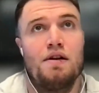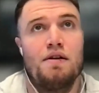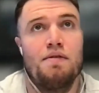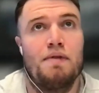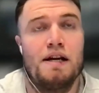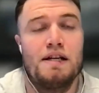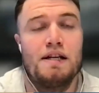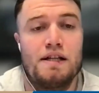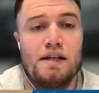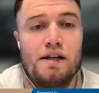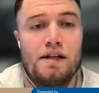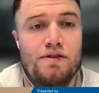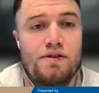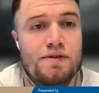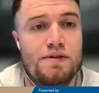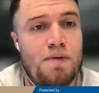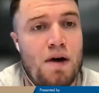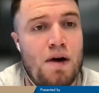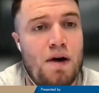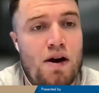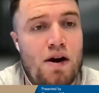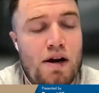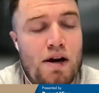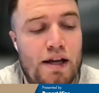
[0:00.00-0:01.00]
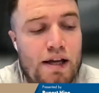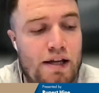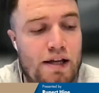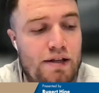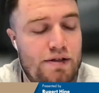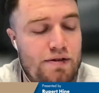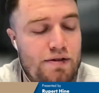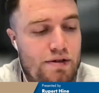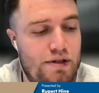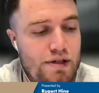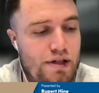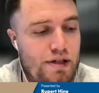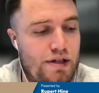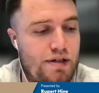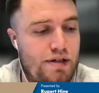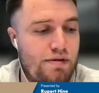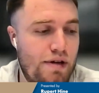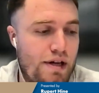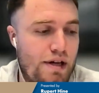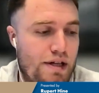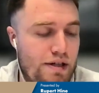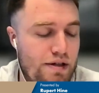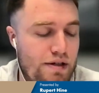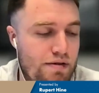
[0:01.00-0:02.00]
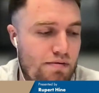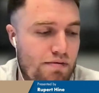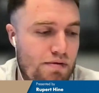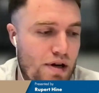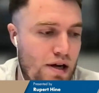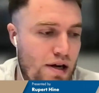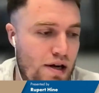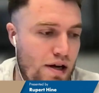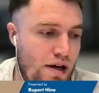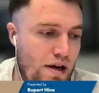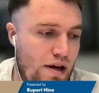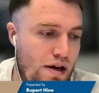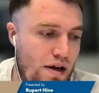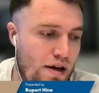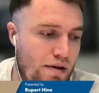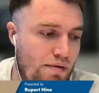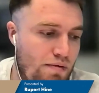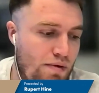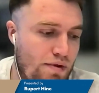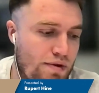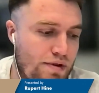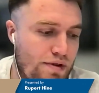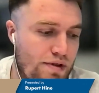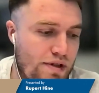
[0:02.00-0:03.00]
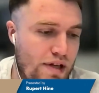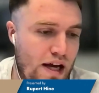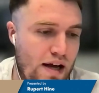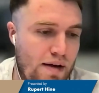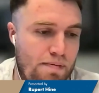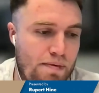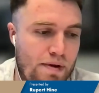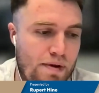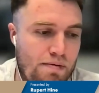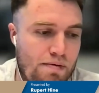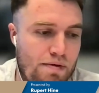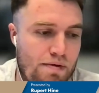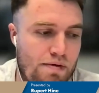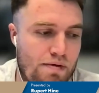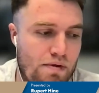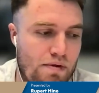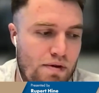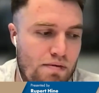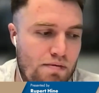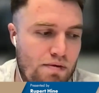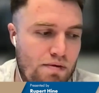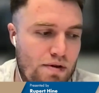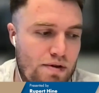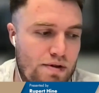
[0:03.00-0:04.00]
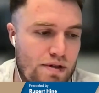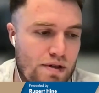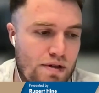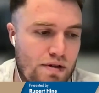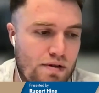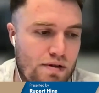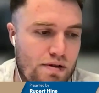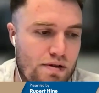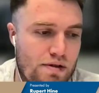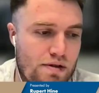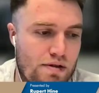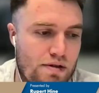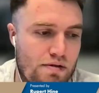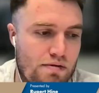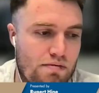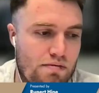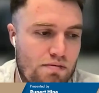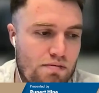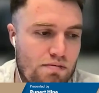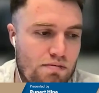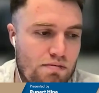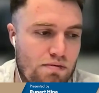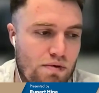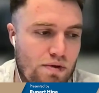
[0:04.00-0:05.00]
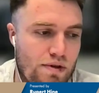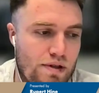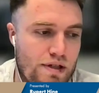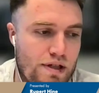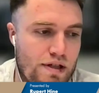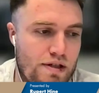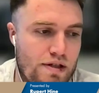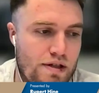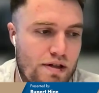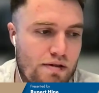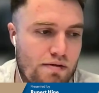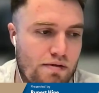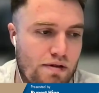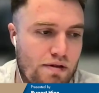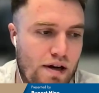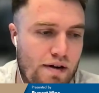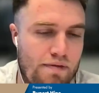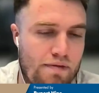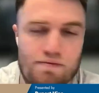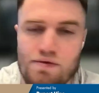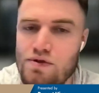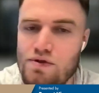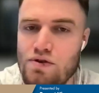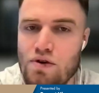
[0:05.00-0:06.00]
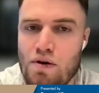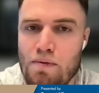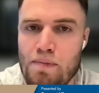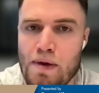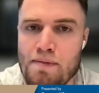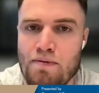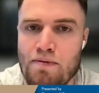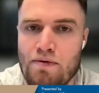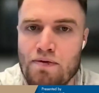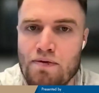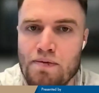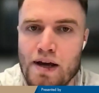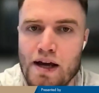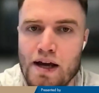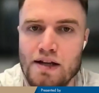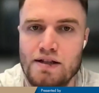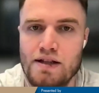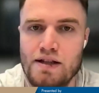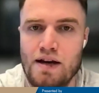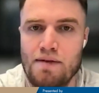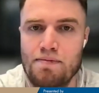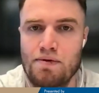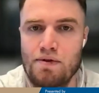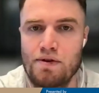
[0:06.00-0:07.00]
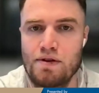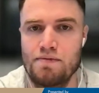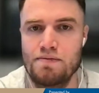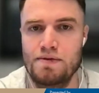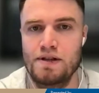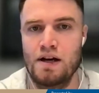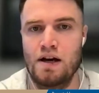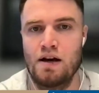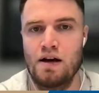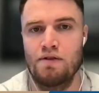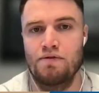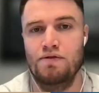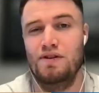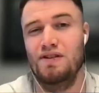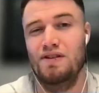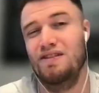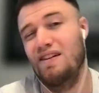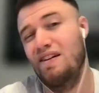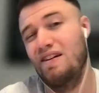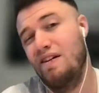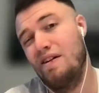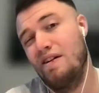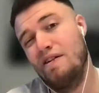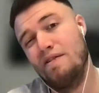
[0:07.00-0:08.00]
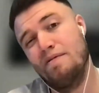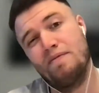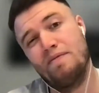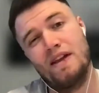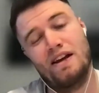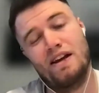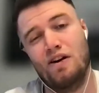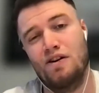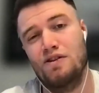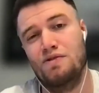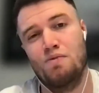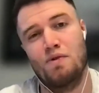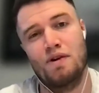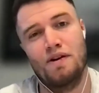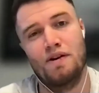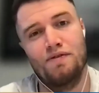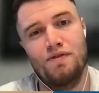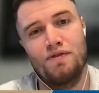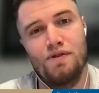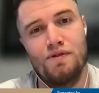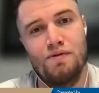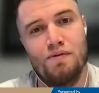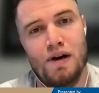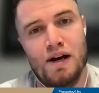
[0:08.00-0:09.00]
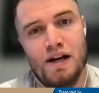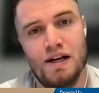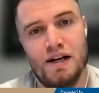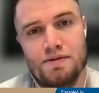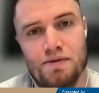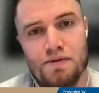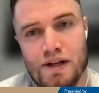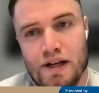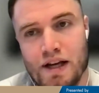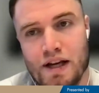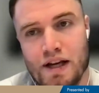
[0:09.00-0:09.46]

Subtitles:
basically spiraling into a situation where I wasn't happy with who I was and wanted to kind of stop people from getting to that point themselves, because it goes one of two ways when you